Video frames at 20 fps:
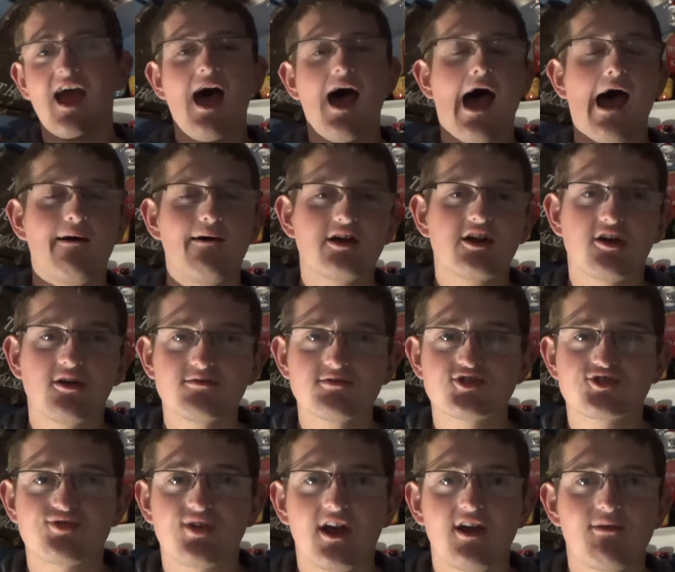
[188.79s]
how it comes
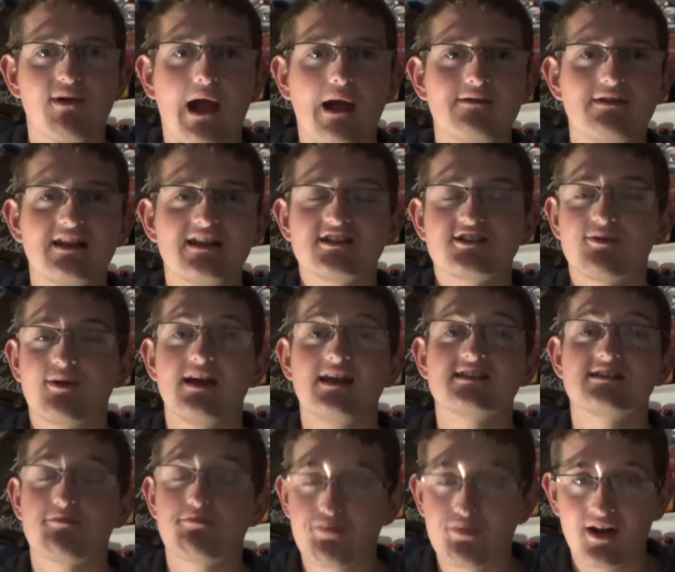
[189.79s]
straight round into it.
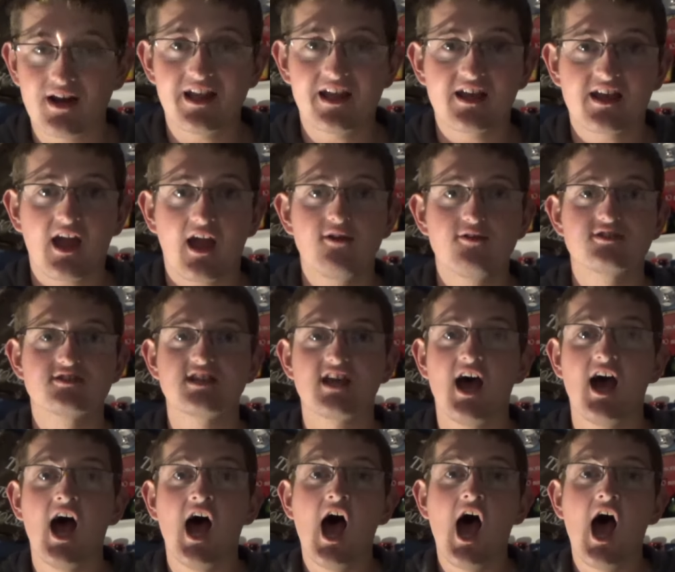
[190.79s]
It's a brilliant coaster.